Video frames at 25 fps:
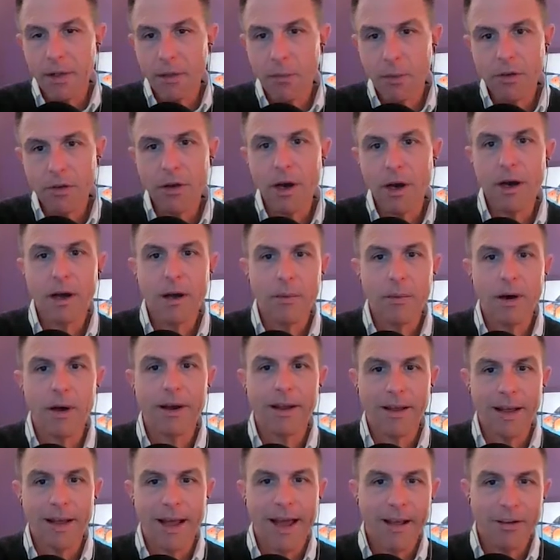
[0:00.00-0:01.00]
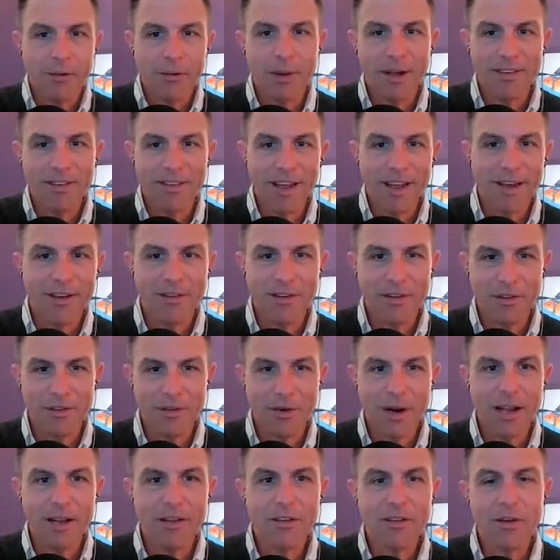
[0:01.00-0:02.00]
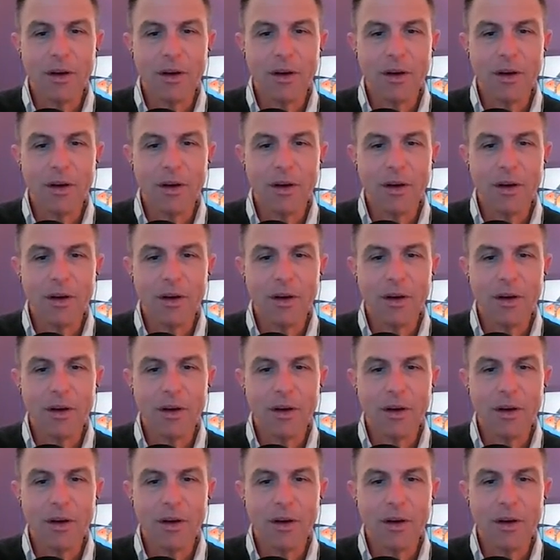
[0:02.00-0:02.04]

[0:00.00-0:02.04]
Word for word: that we talk about expectations, right?